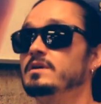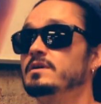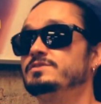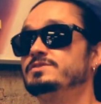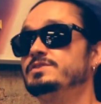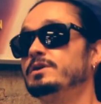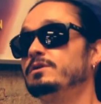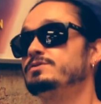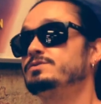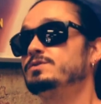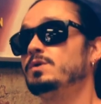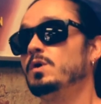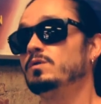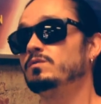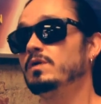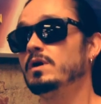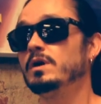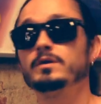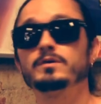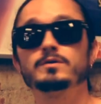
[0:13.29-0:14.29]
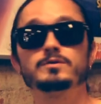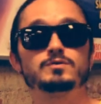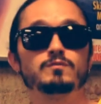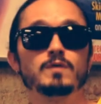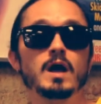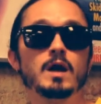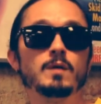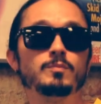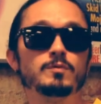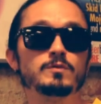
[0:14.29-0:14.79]
singer-songwriters,
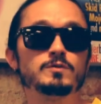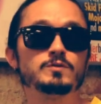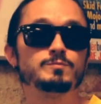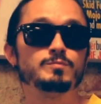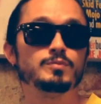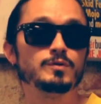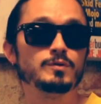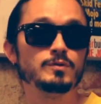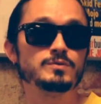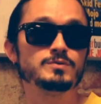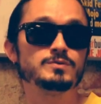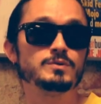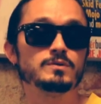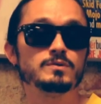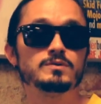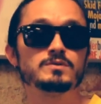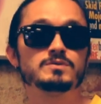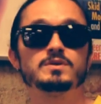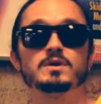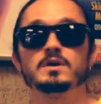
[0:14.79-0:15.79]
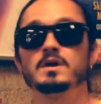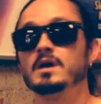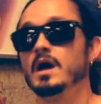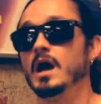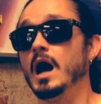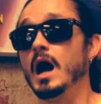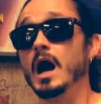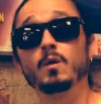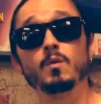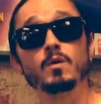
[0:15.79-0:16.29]
rappers, producers,
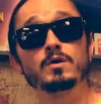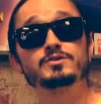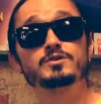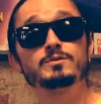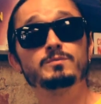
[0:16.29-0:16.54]
I want